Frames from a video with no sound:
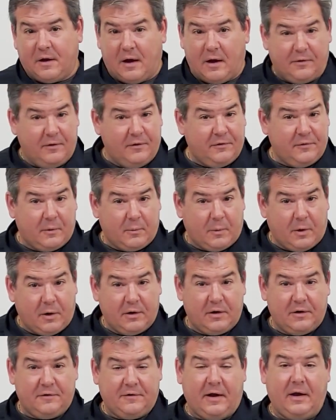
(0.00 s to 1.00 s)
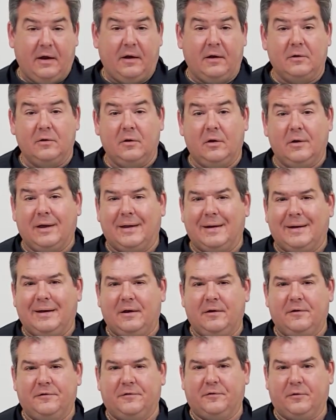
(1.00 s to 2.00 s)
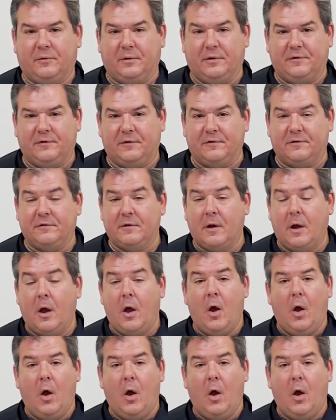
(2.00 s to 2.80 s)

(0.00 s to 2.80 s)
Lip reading: On this one, we're going to take a look at hysteresis.